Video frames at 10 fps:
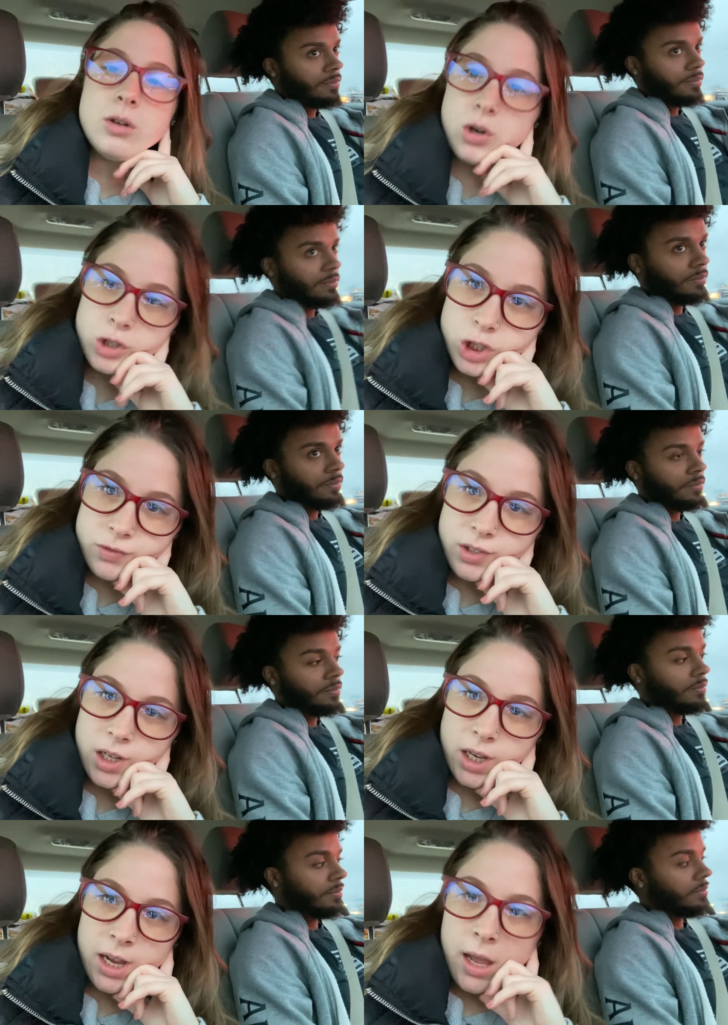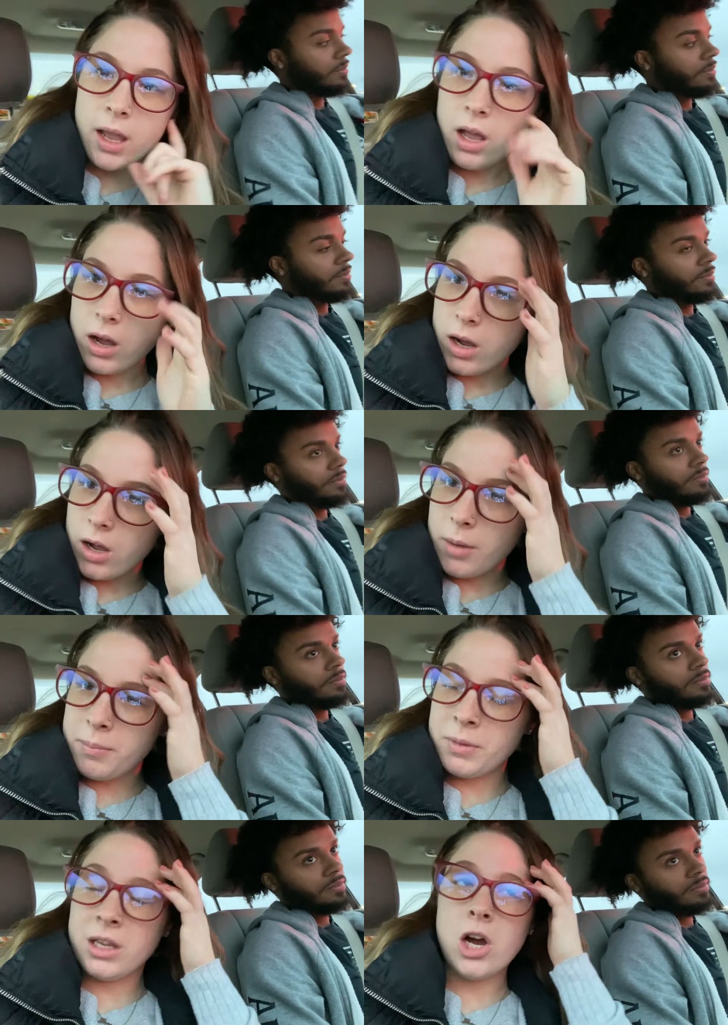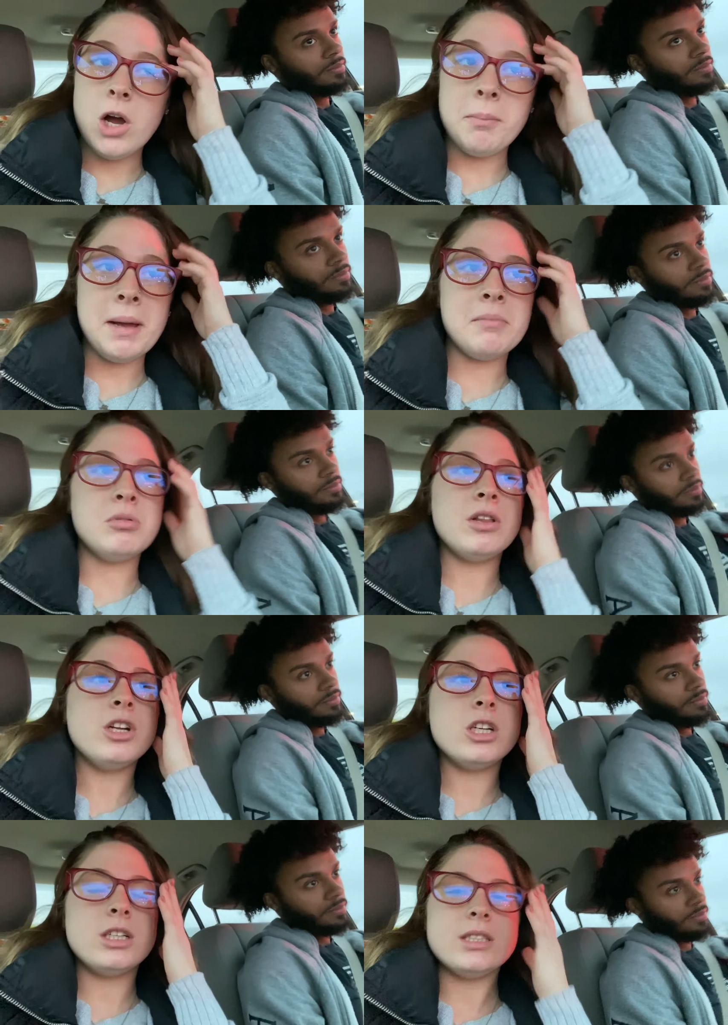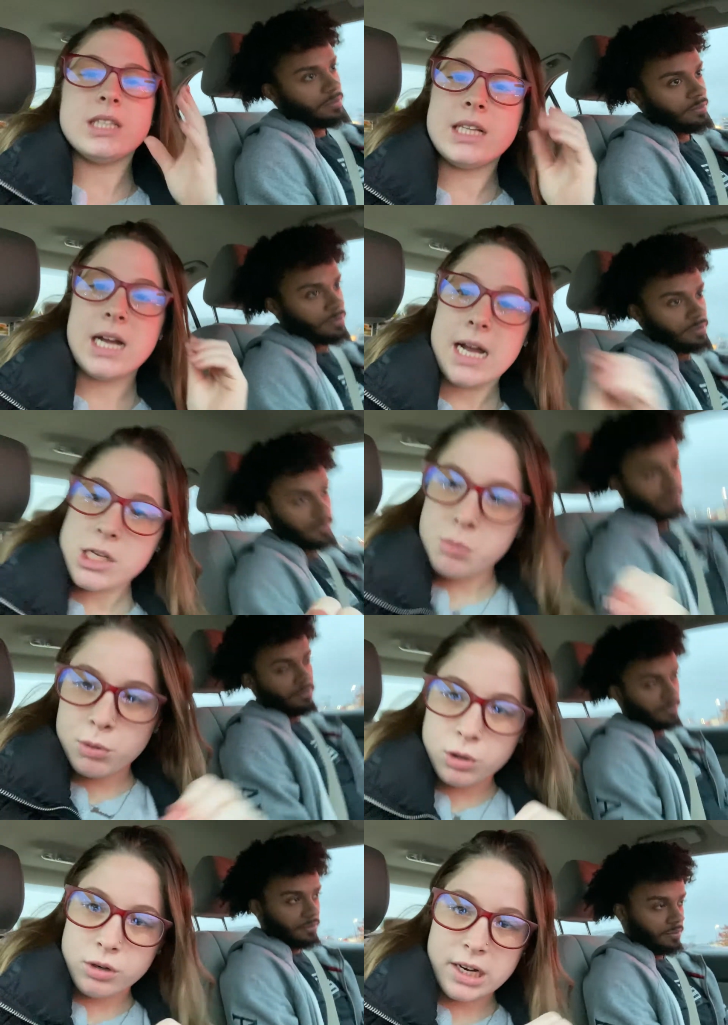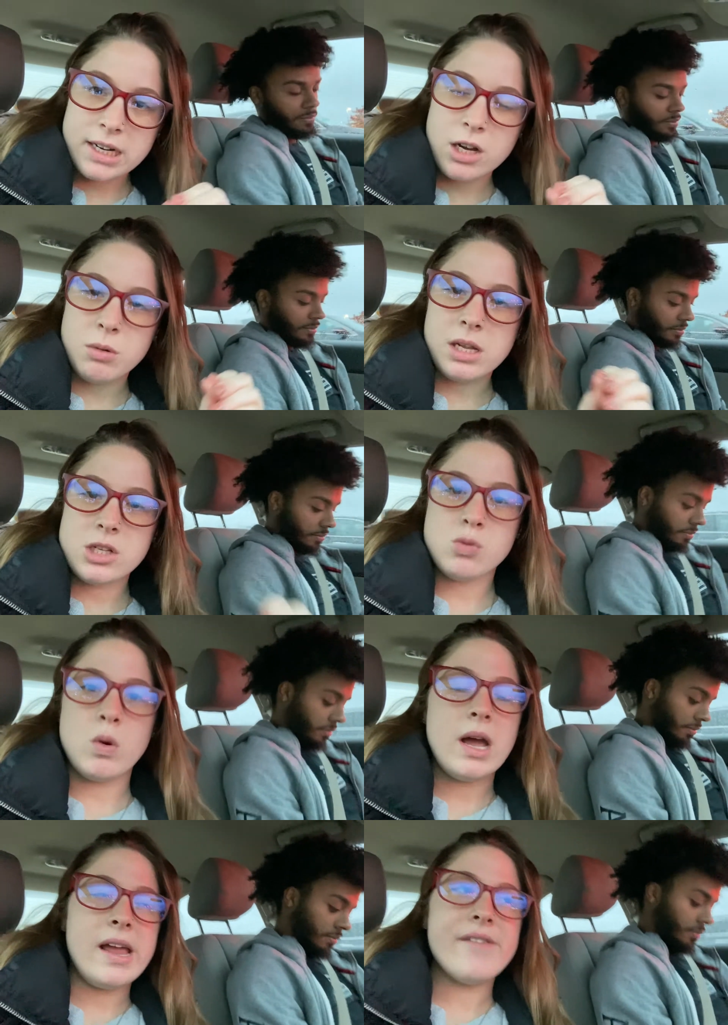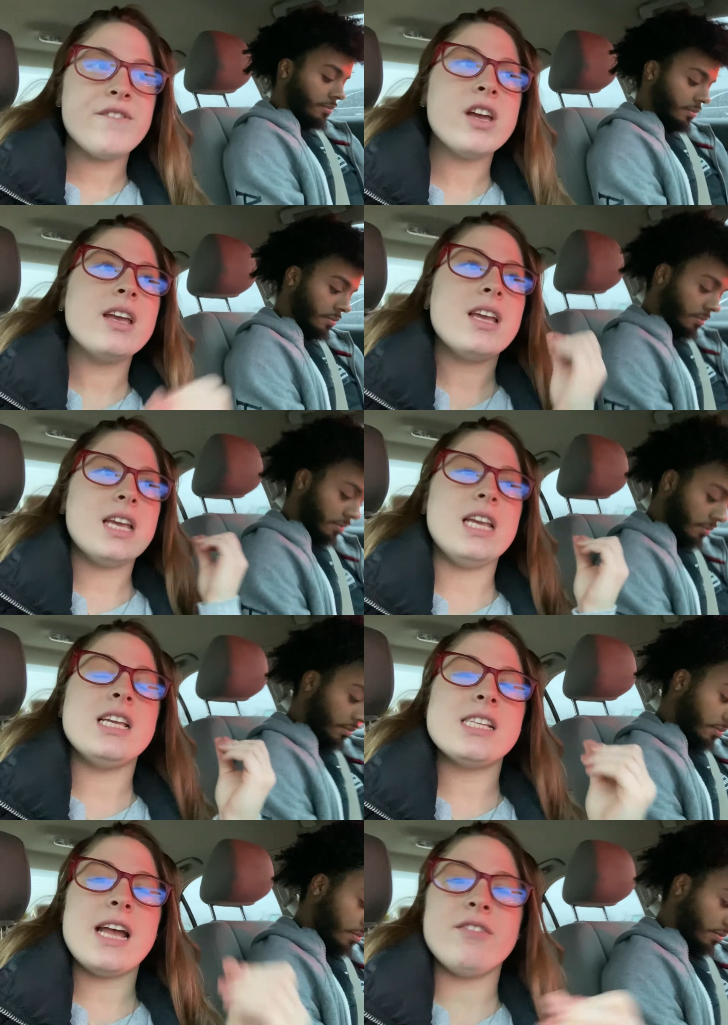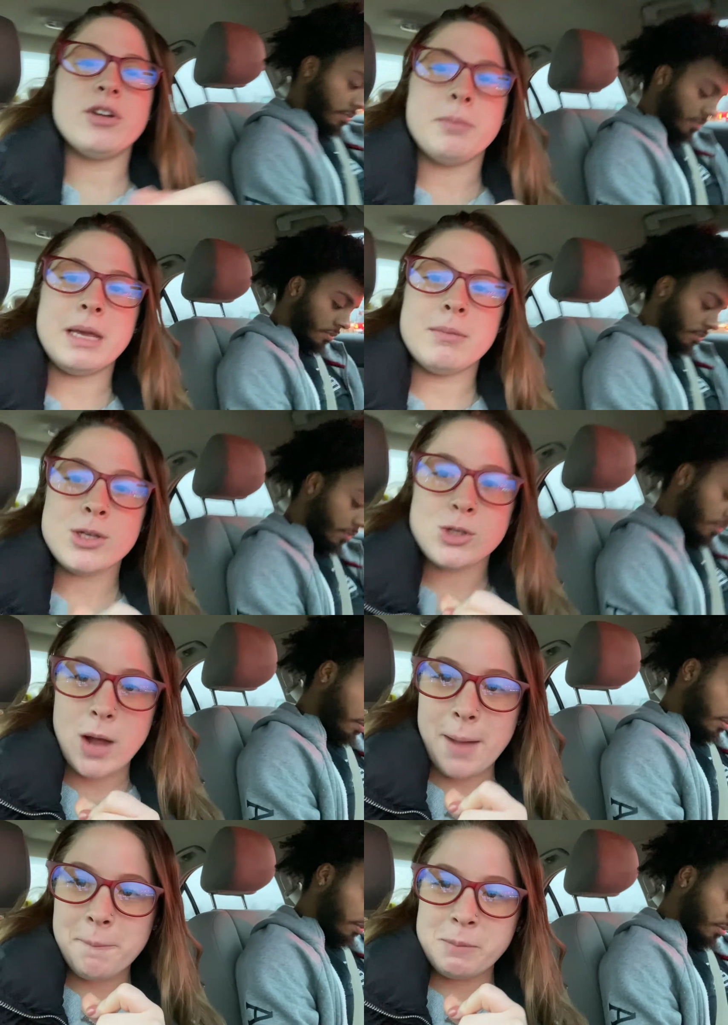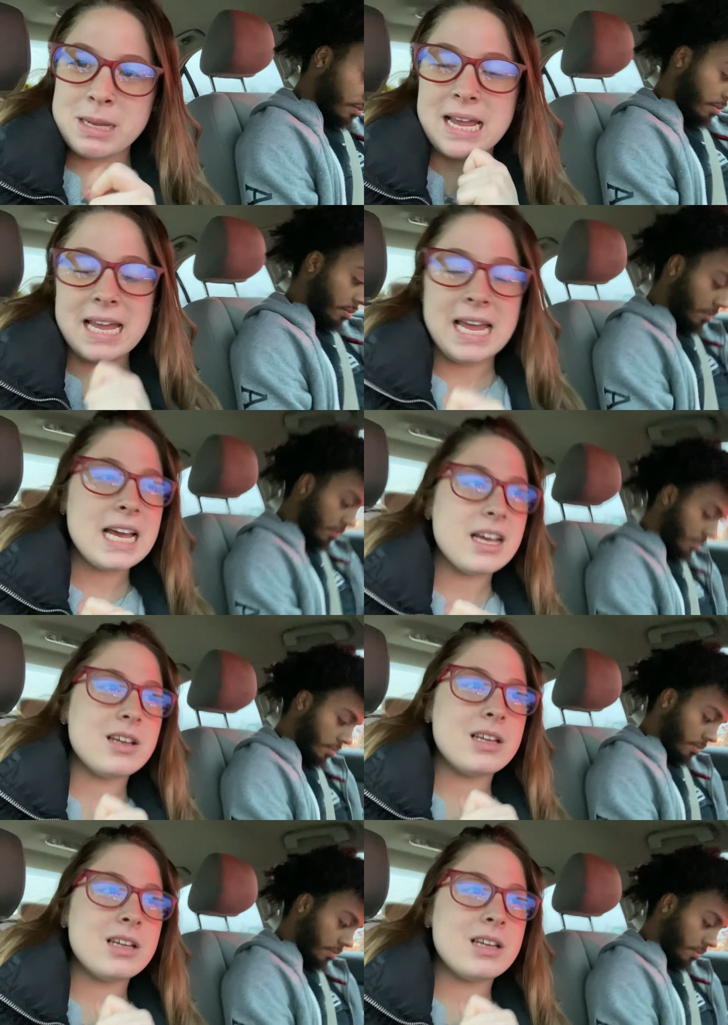Speaker 1: on Chick-fil-A. Um, y'all, my brother is in the hospital right now with his wife. He's having a baby, so I'm gonna be an aunt